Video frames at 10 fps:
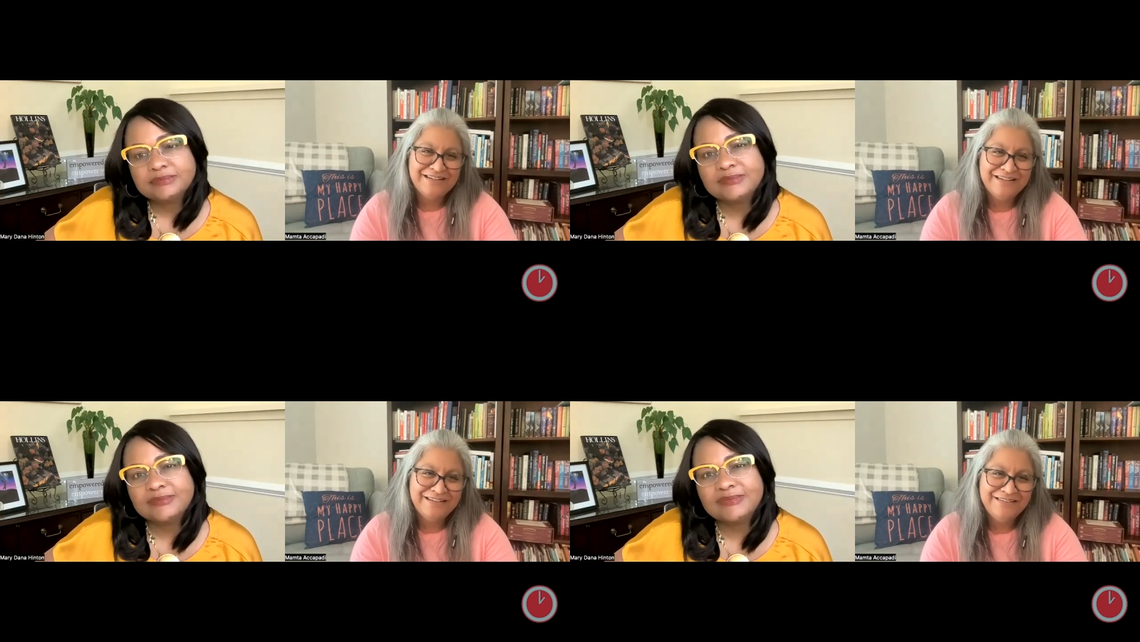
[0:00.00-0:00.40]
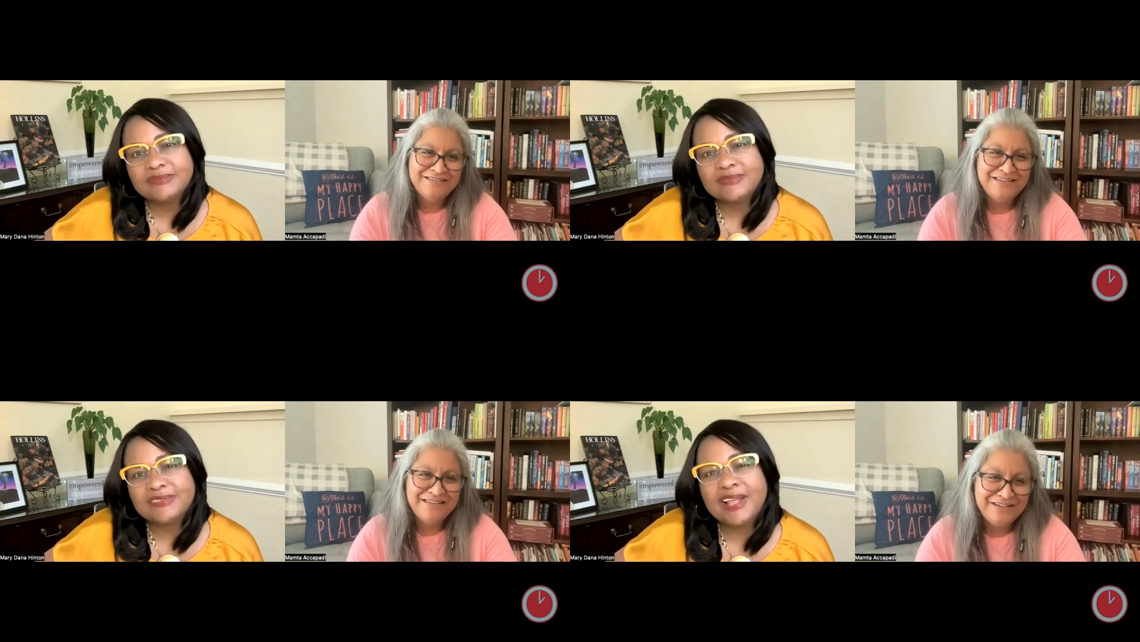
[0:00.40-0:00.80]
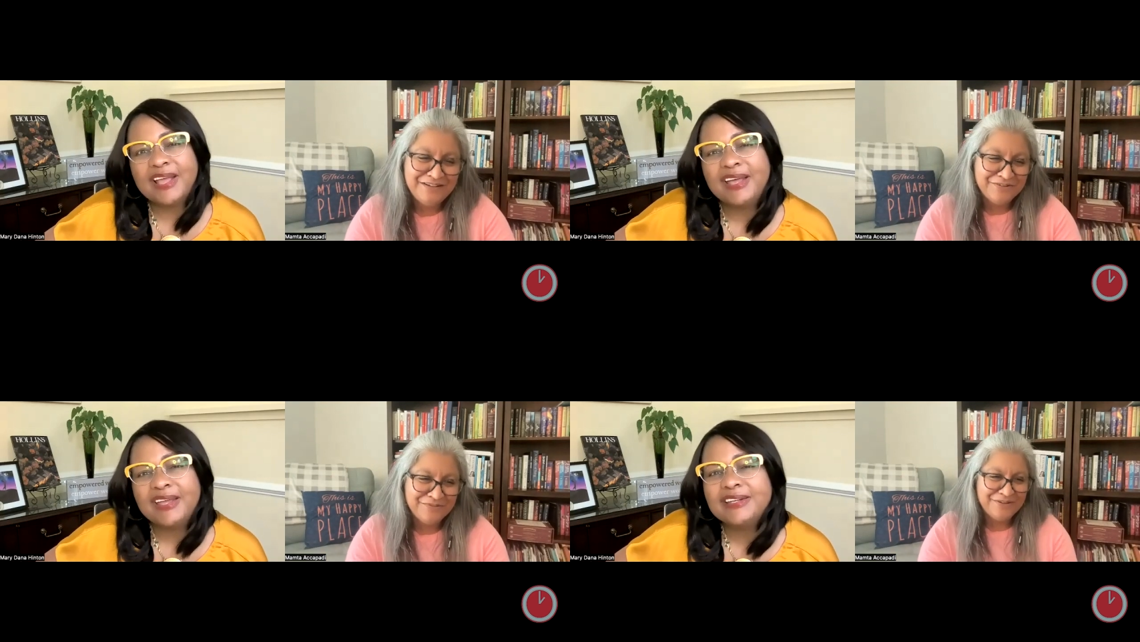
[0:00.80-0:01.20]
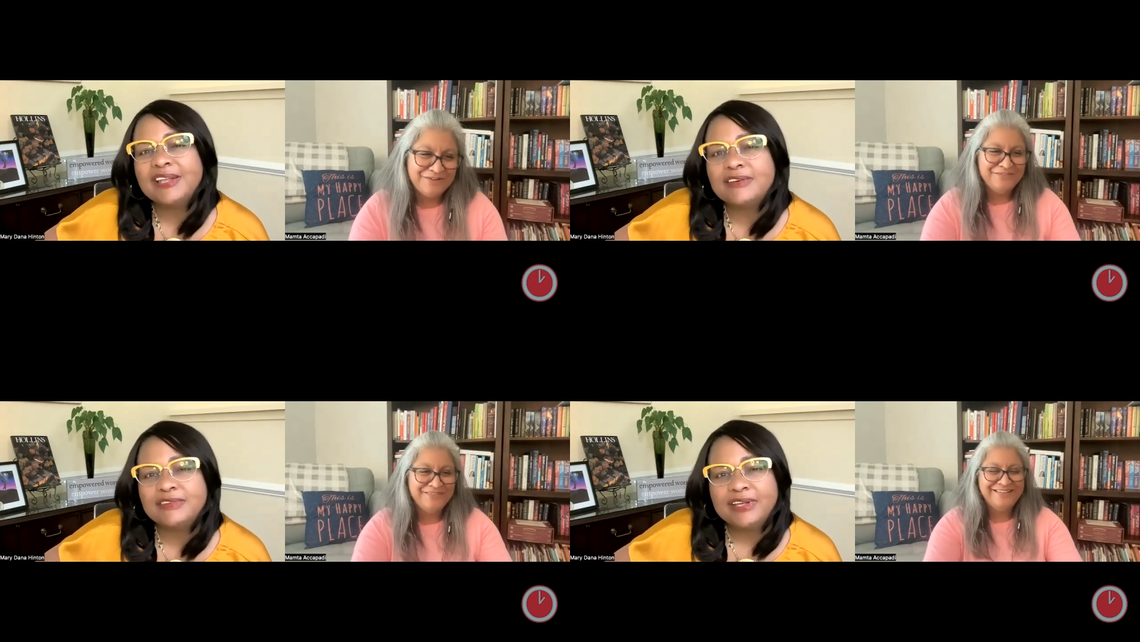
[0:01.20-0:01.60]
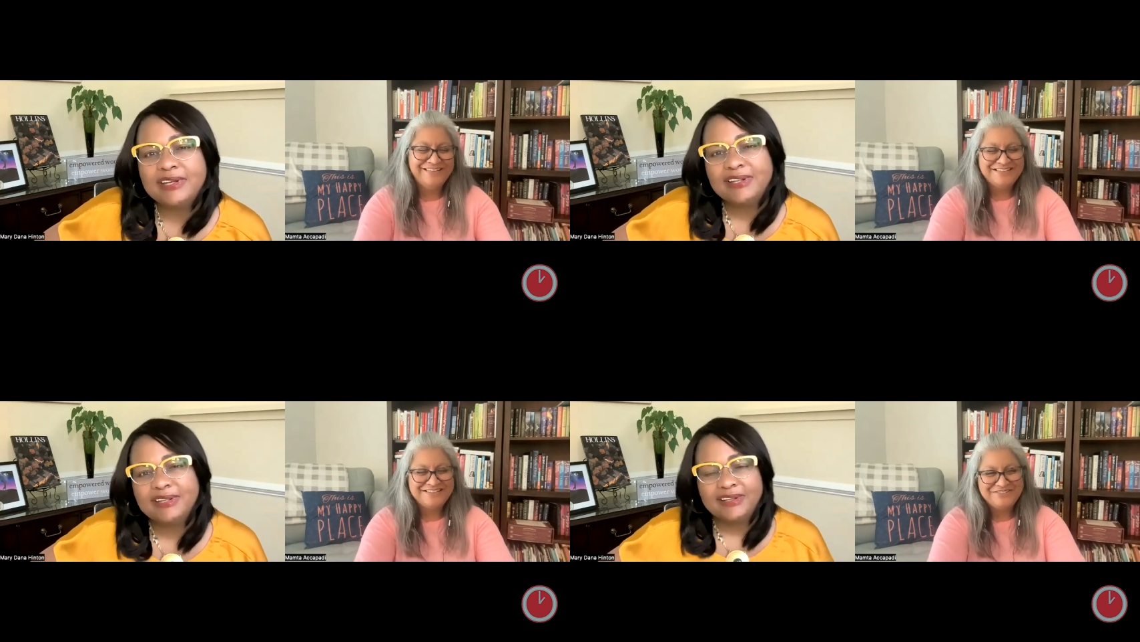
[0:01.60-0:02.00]
Speaker 1: and you know, with
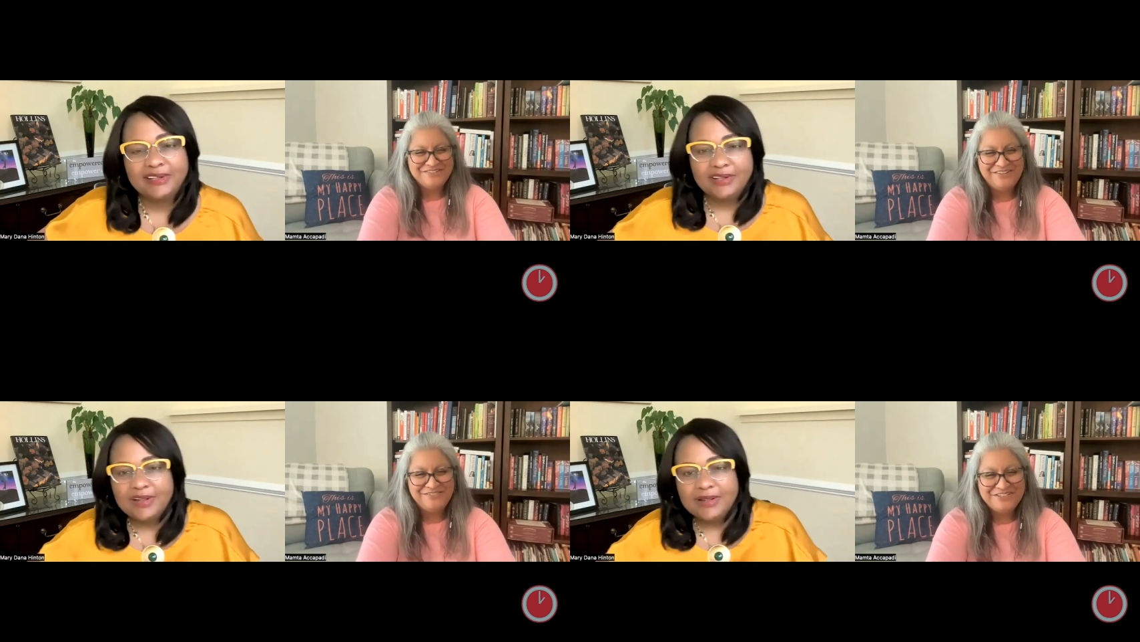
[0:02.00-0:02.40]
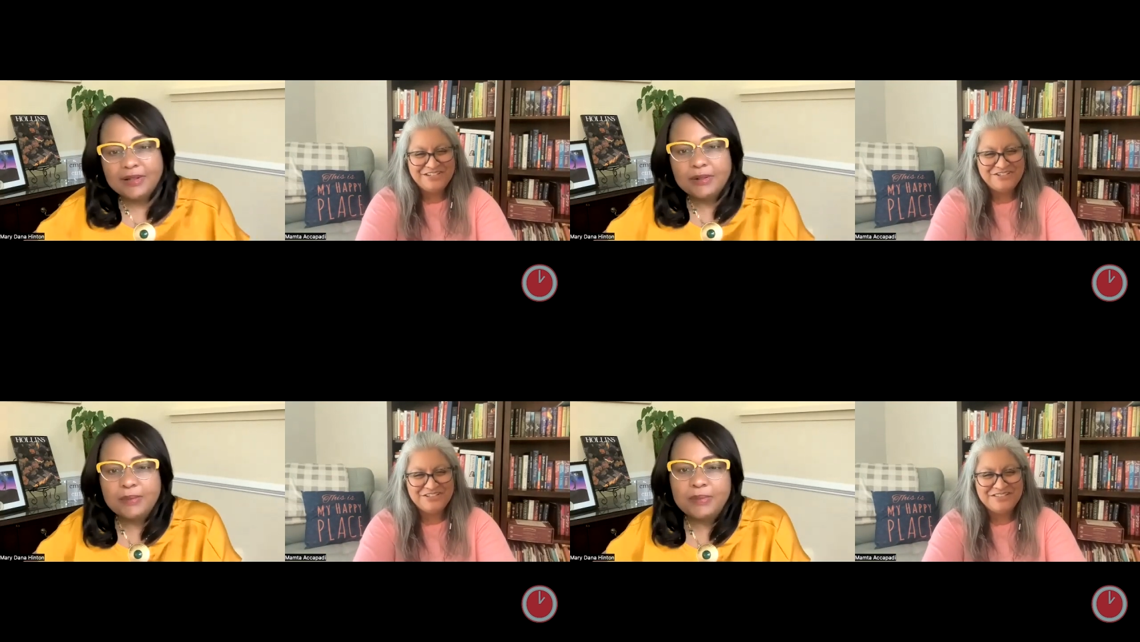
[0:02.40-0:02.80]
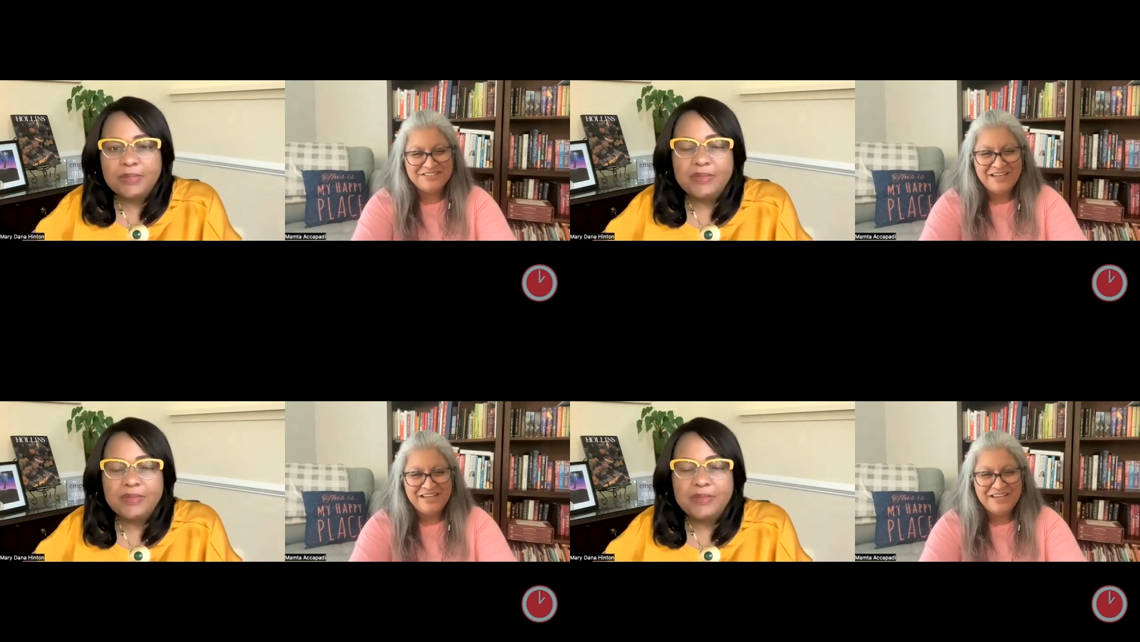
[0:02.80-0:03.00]
additional conversations.